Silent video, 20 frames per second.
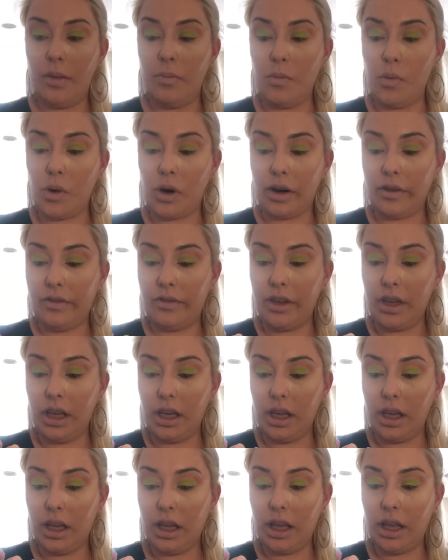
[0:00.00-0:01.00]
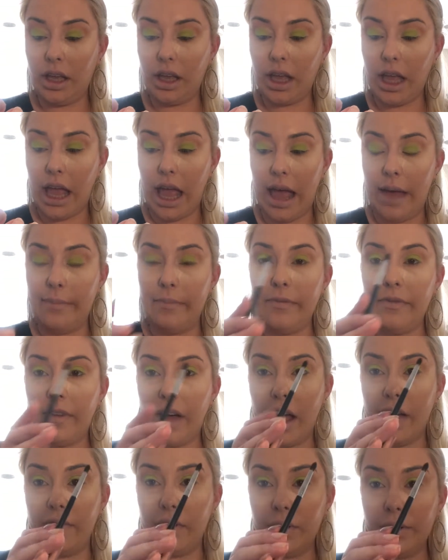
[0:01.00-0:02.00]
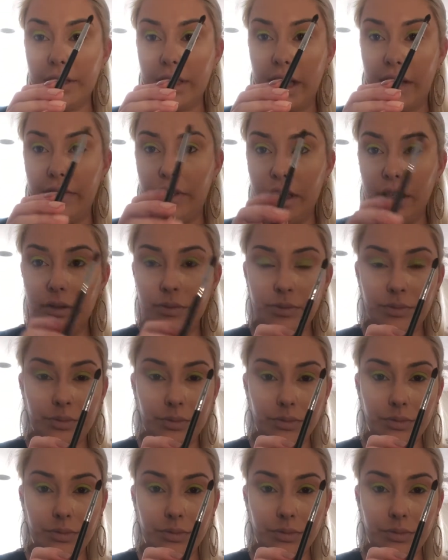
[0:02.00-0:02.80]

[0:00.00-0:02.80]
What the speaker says: Morphe M507,